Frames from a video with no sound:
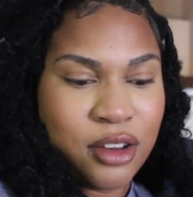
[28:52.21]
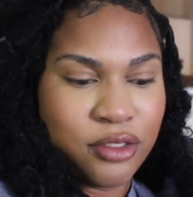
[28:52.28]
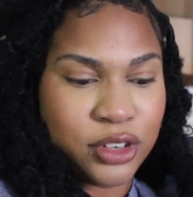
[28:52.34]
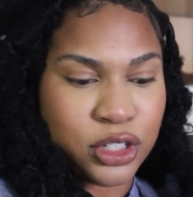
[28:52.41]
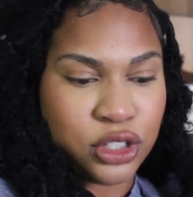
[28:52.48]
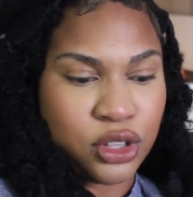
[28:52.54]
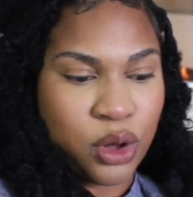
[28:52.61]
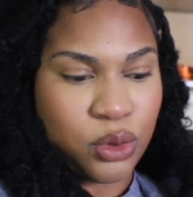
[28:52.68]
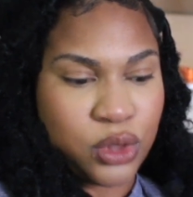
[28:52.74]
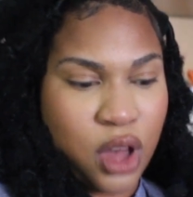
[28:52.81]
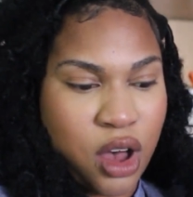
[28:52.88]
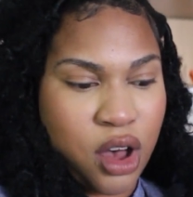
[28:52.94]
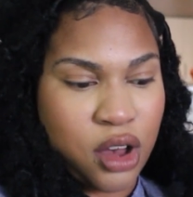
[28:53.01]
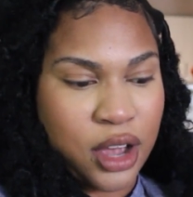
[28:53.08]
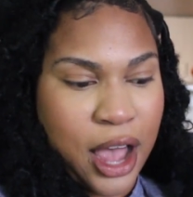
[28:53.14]
for so
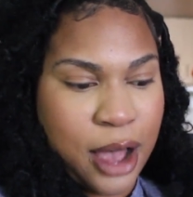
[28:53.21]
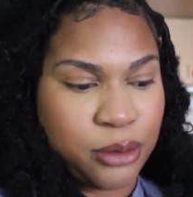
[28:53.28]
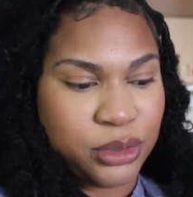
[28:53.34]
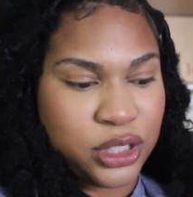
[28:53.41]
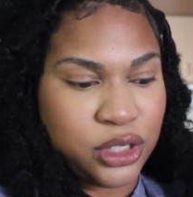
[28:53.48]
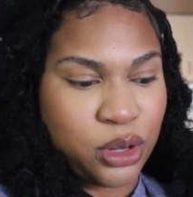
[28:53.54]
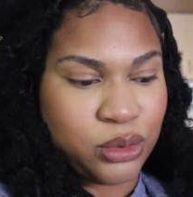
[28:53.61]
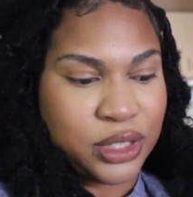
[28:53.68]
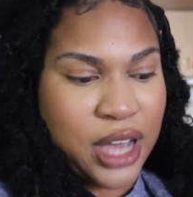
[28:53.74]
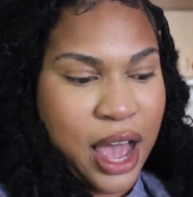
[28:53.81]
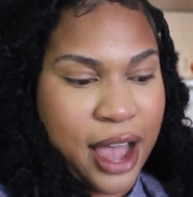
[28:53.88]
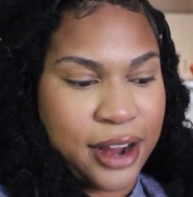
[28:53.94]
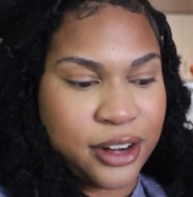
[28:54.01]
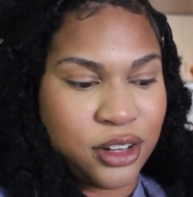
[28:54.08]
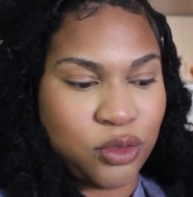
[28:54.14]
long I was so
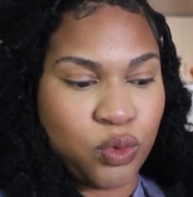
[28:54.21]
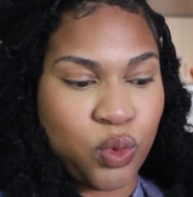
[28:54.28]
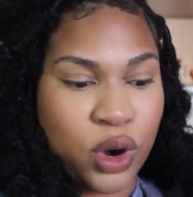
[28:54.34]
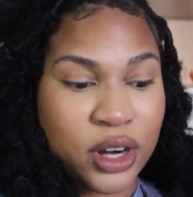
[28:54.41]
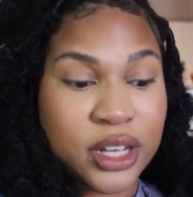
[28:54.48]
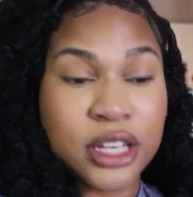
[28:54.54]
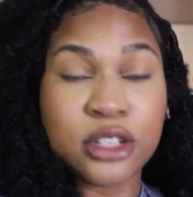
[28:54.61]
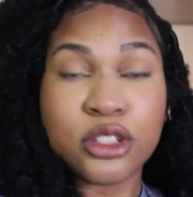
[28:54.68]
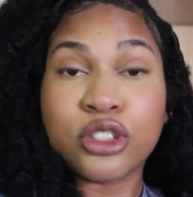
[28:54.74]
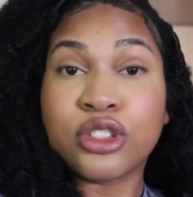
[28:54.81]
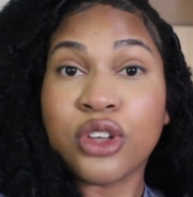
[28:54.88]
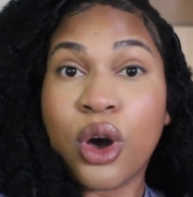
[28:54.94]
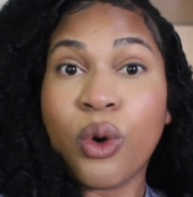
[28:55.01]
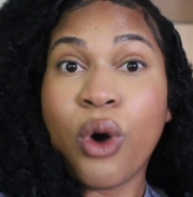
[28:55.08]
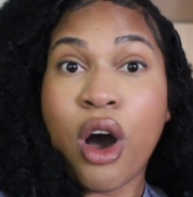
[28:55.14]
tired of working
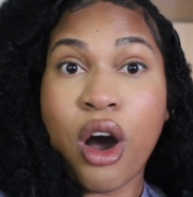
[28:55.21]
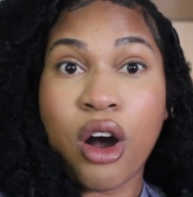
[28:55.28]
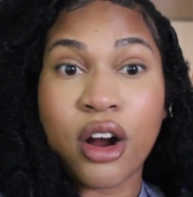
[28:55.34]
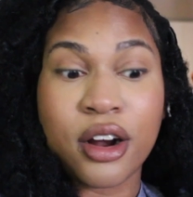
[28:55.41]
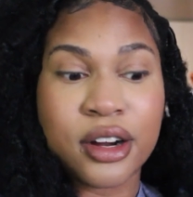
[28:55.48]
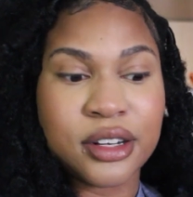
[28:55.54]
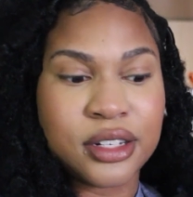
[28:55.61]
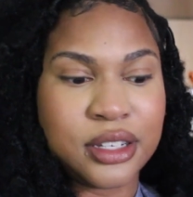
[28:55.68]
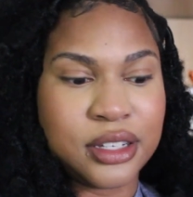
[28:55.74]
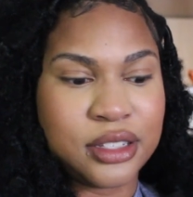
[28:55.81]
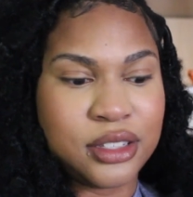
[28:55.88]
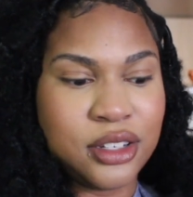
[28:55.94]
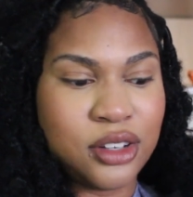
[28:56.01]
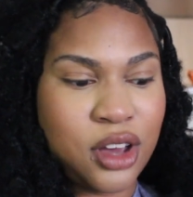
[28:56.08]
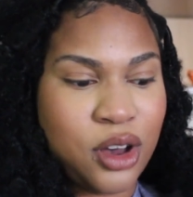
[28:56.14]
so hard
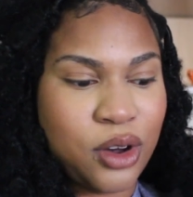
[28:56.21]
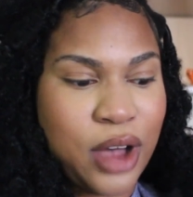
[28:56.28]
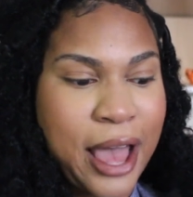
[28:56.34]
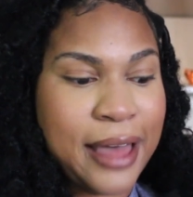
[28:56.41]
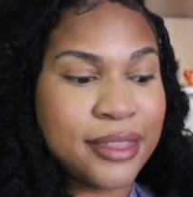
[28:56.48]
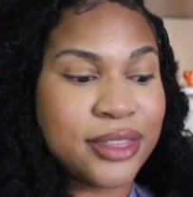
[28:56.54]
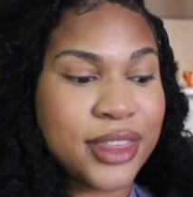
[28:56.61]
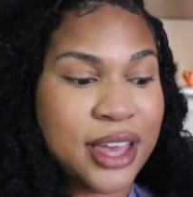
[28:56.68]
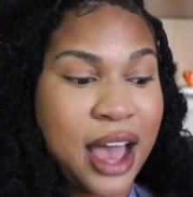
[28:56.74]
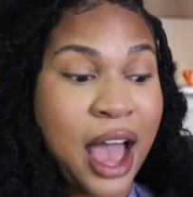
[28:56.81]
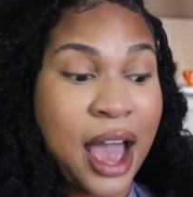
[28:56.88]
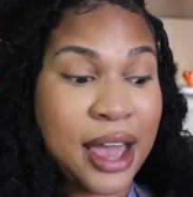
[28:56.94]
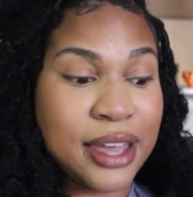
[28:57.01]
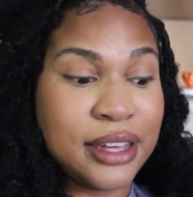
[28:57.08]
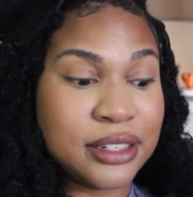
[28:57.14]
because, you know, at the
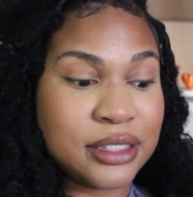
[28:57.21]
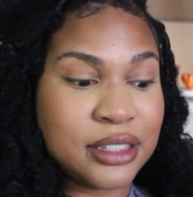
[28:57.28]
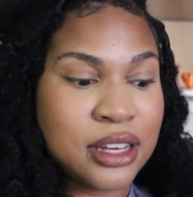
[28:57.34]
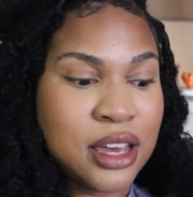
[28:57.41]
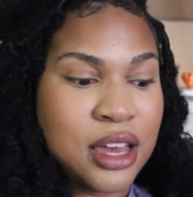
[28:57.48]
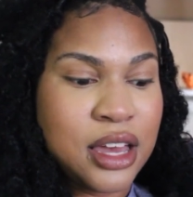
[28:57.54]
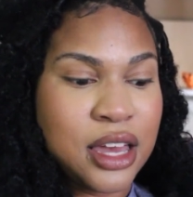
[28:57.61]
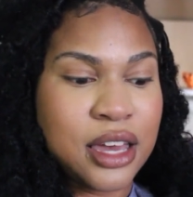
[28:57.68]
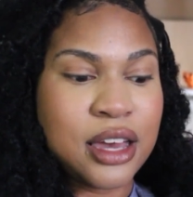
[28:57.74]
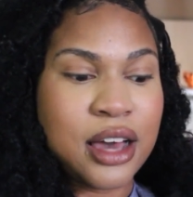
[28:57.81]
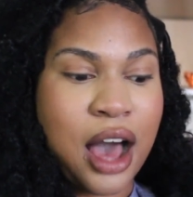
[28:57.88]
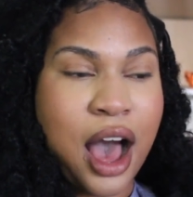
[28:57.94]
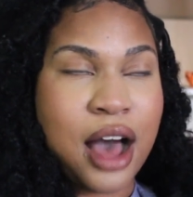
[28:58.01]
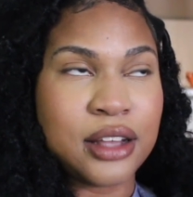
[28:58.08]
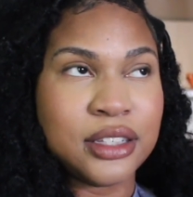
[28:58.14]
height in
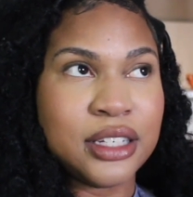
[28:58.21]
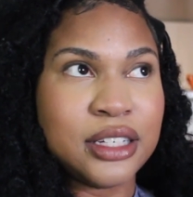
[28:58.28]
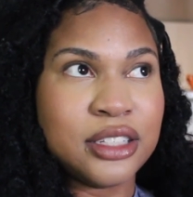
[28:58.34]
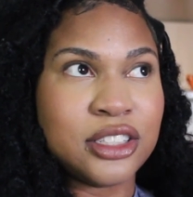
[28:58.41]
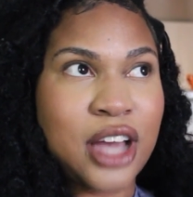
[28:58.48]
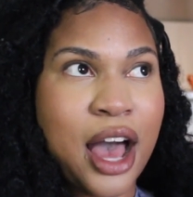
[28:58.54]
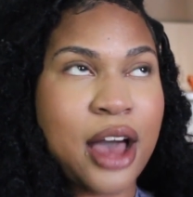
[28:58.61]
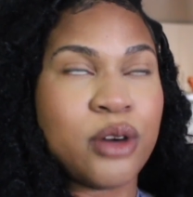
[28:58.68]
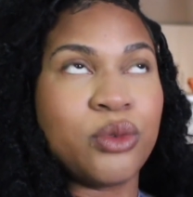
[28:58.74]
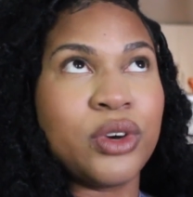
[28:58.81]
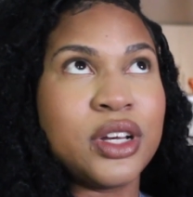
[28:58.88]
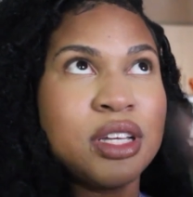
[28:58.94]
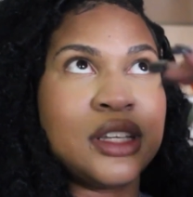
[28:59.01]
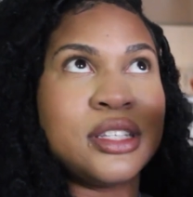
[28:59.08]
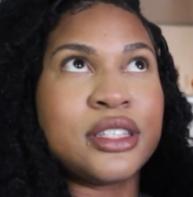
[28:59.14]
college, I
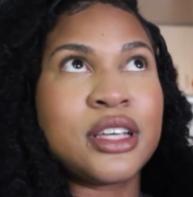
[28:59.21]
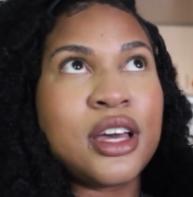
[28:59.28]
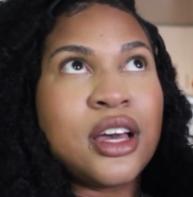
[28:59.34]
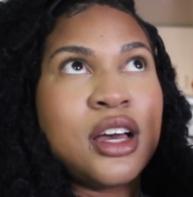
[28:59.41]
was,